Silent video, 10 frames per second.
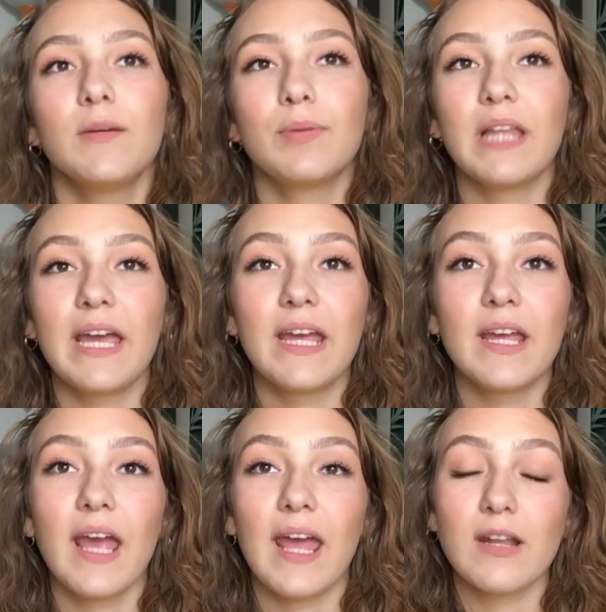
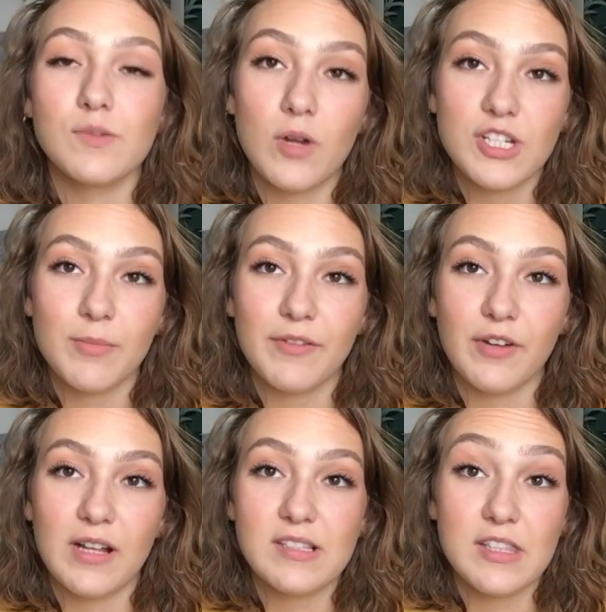playing and I was watching my
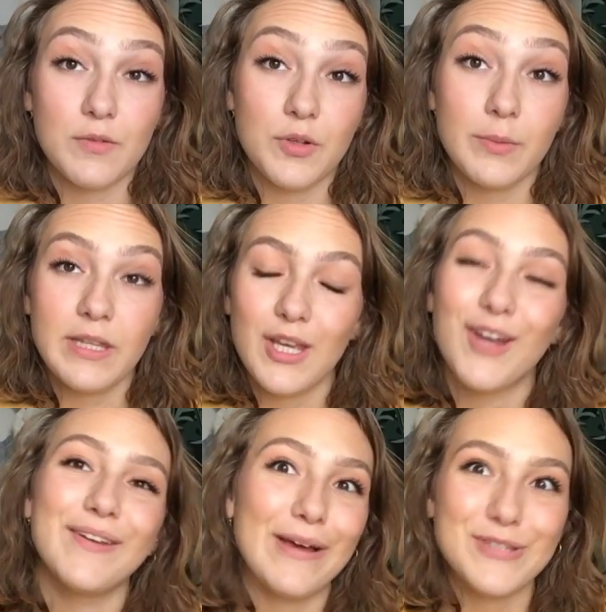friends and they were doing really good
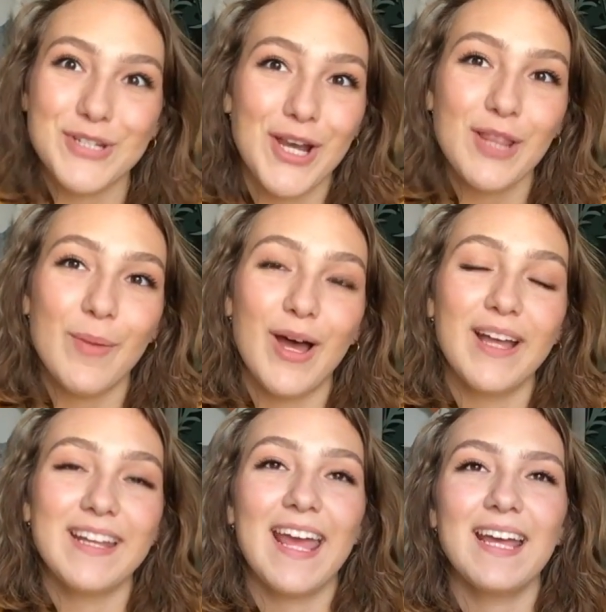and I was cheering them
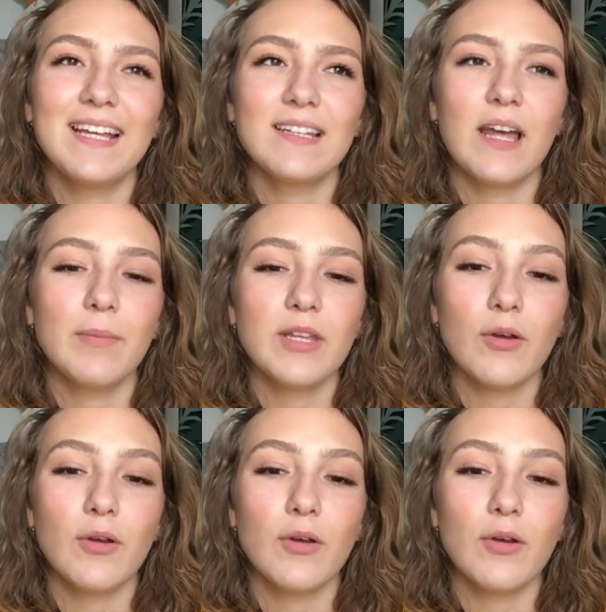on and I'm like,